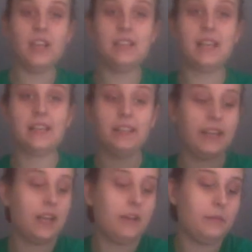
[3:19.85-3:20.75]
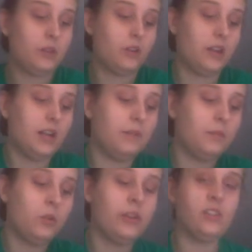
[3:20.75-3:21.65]
Secondly, I'm
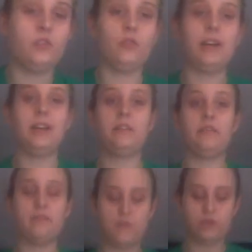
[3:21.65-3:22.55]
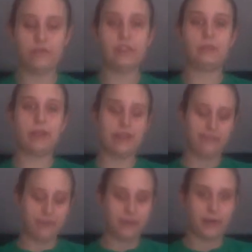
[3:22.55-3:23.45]
going to go ahead and remove this plant
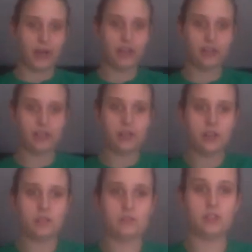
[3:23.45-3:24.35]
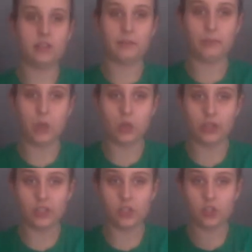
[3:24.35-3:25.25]
from my pot. I'm just going to pull
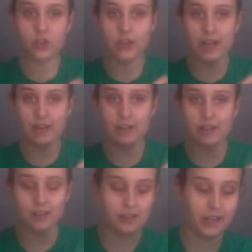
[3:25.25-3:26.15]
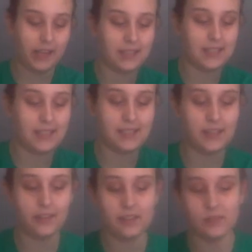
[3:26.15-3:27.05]
it straight out here. Like I said,
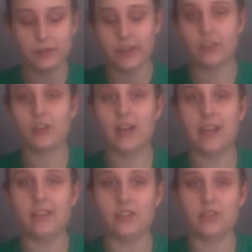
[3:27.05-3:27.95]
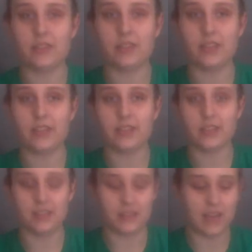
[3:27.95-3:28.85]
succulents are pretty dry, so as you can see, this
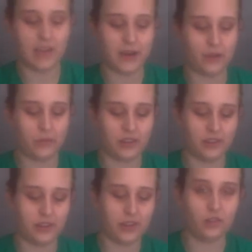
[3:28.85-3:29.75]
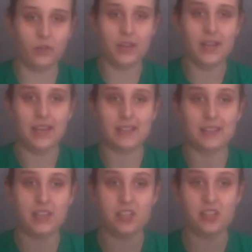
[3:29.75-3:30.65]
stick came out with no
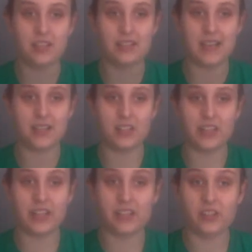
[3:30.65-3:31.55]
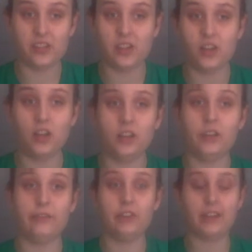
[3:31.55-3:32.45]
hesitation. It's actually getting dirt all
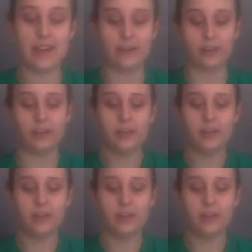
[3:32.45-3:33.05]
over the counter.